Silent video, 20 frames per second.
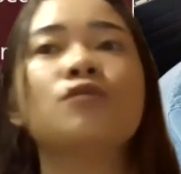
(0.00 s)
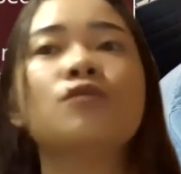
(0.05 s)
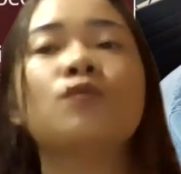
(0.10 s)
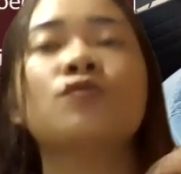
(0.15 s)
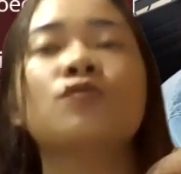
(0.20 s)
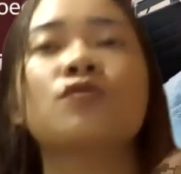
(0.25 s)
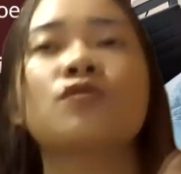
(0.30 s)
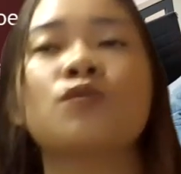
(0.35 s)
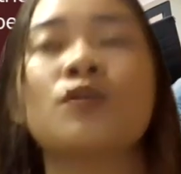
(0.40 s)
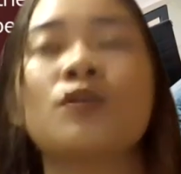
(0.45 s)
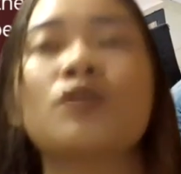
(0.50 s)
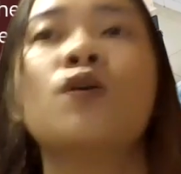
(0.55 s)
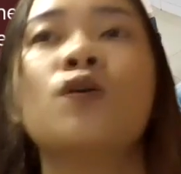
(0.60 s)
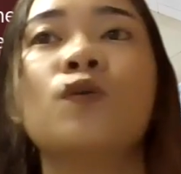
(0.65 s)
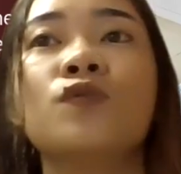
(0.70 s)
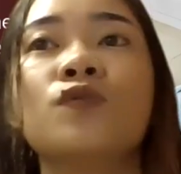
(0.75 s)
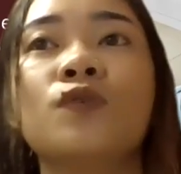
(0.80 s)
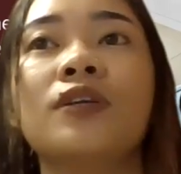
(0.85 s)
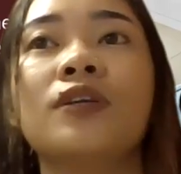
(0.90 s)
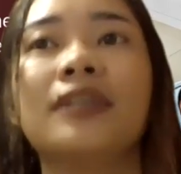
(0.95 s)
was
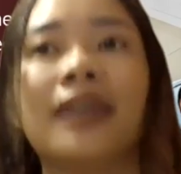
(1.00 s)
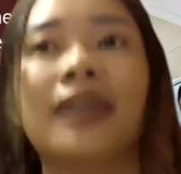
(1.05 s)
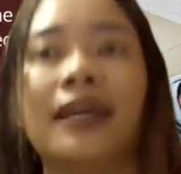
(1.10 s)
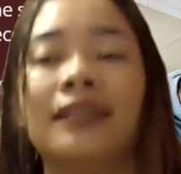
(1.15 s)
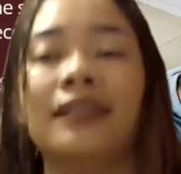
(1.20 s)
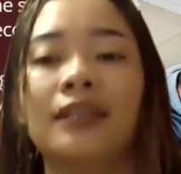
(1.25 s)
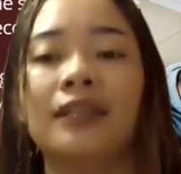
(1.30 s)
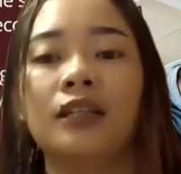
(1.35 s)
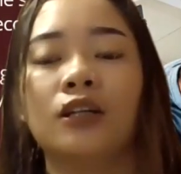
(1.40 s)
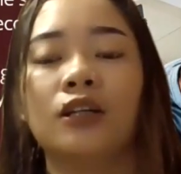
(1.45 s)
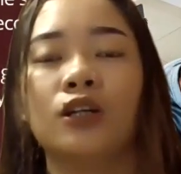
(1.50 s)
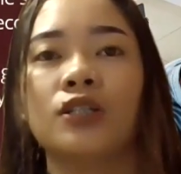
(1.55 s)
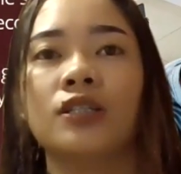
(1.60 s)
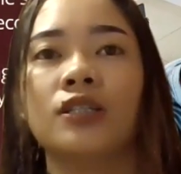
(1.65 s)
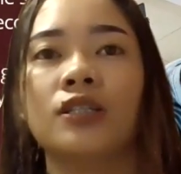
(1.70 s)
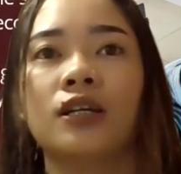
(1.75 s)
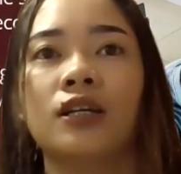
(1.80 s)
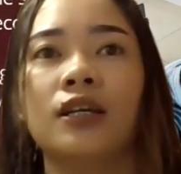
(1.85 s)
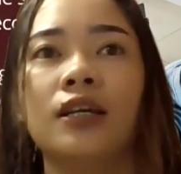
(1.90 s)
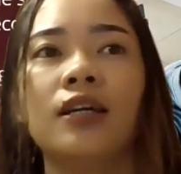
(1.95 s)
also indicated in
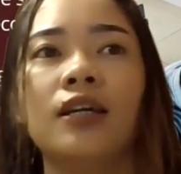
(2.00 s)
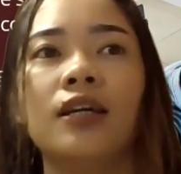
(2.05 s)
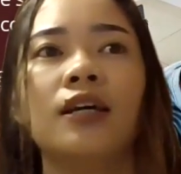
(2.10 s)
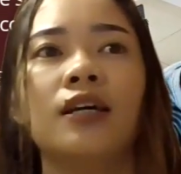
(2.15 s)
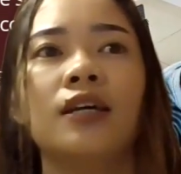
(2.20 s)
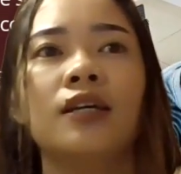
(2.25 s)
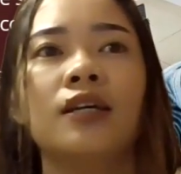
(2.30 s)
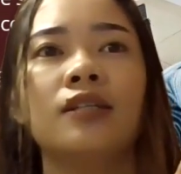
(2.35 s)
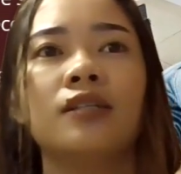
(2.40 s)
her study.